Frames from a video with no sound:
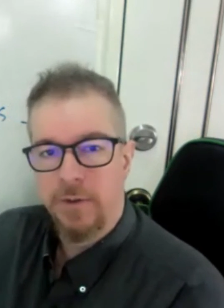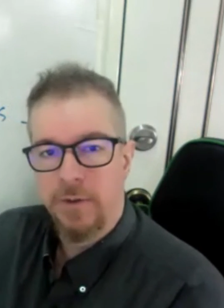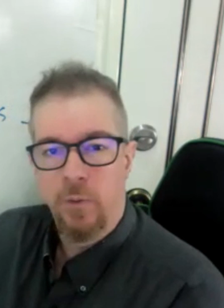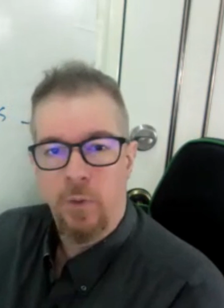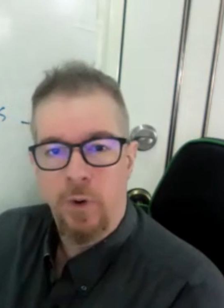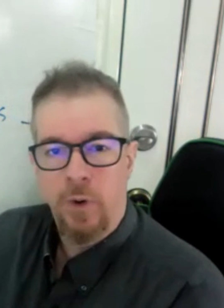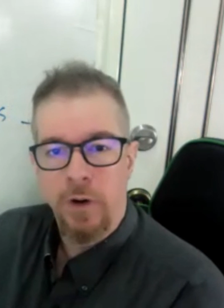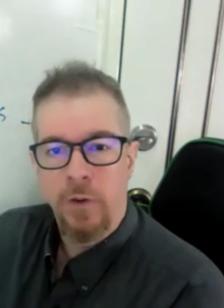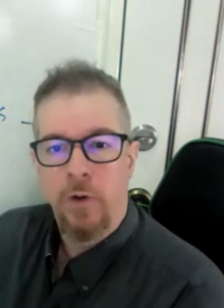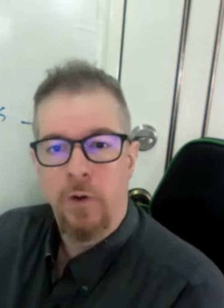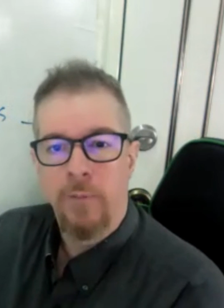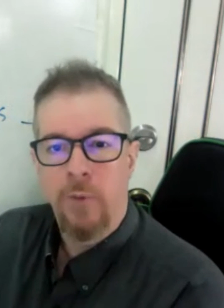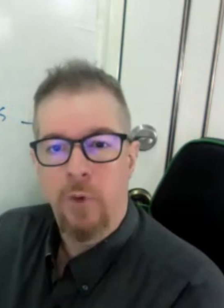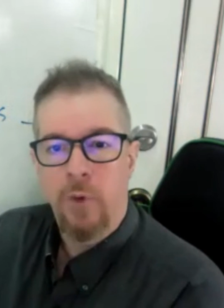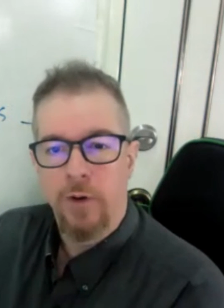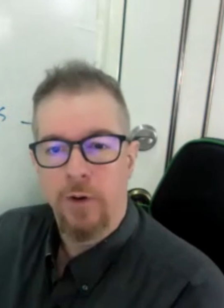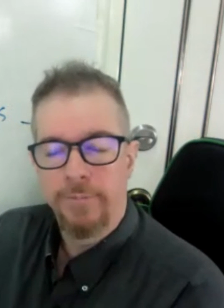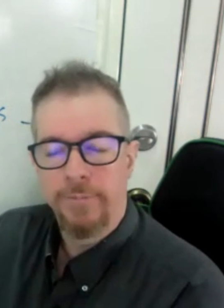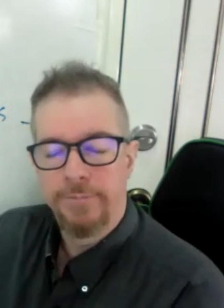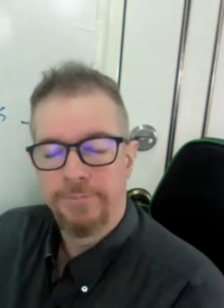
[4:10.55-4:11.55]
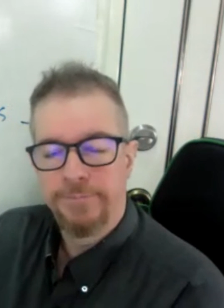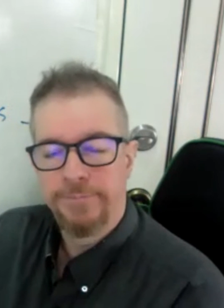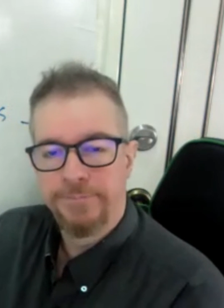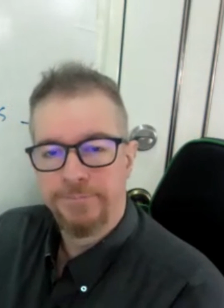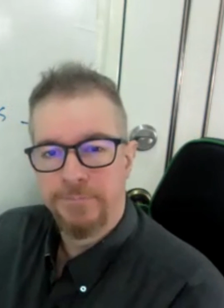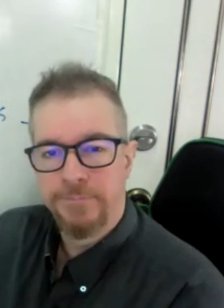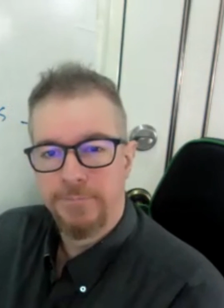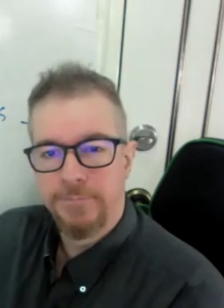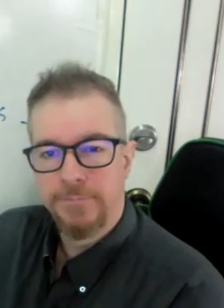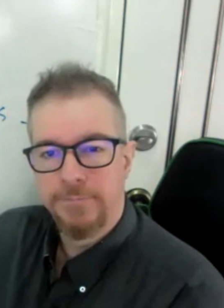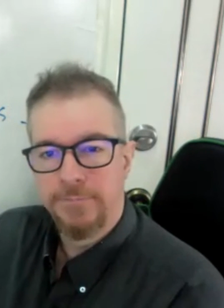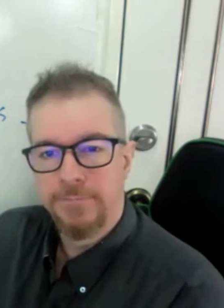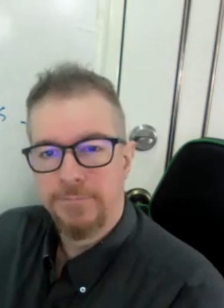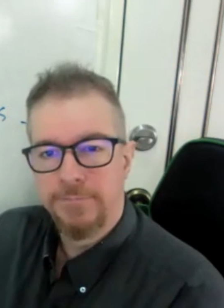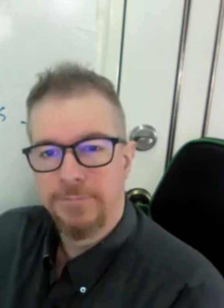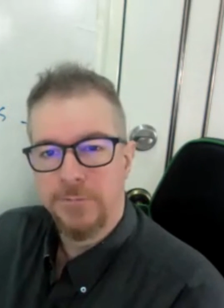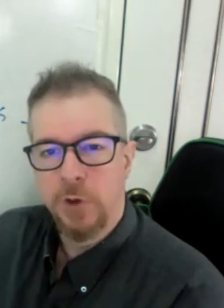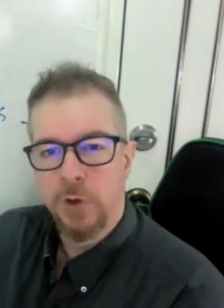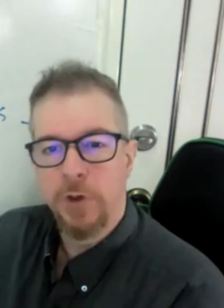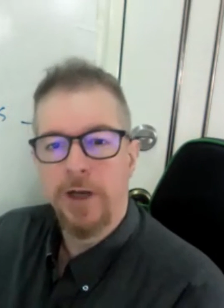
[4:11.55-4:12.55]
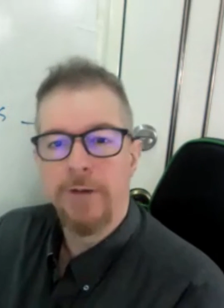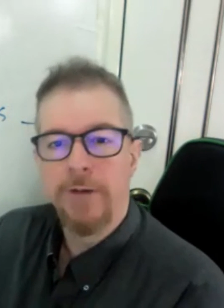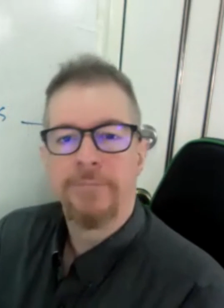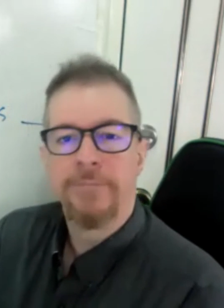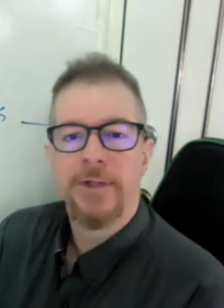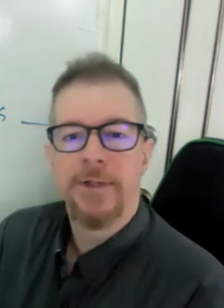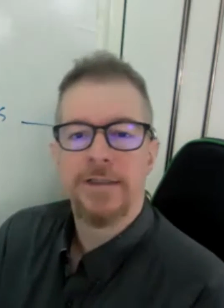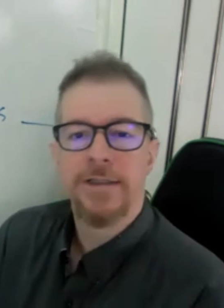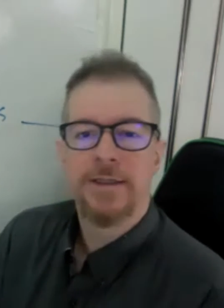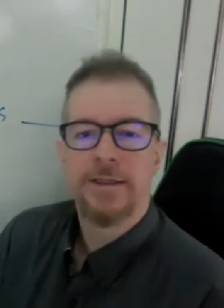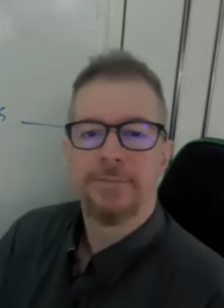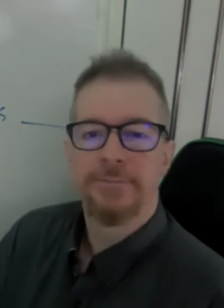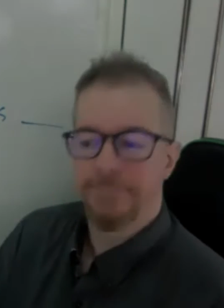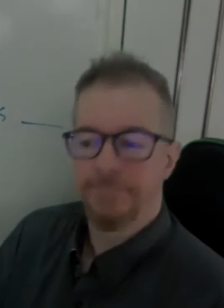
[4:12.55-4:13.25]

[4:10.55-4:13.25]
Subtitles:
one or more. Okay, that's it.